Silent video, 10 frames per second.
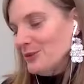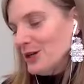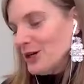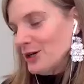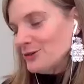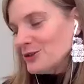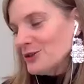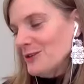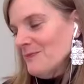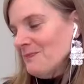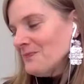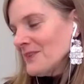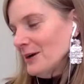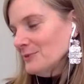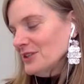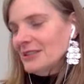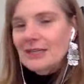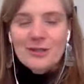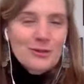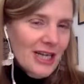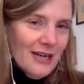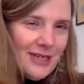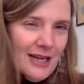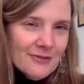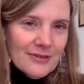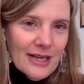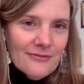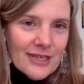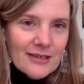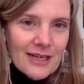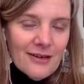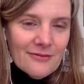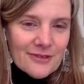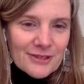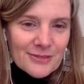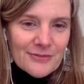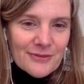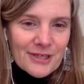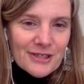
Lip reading: a coach. She's like, don't you have to have your life figured out first before you do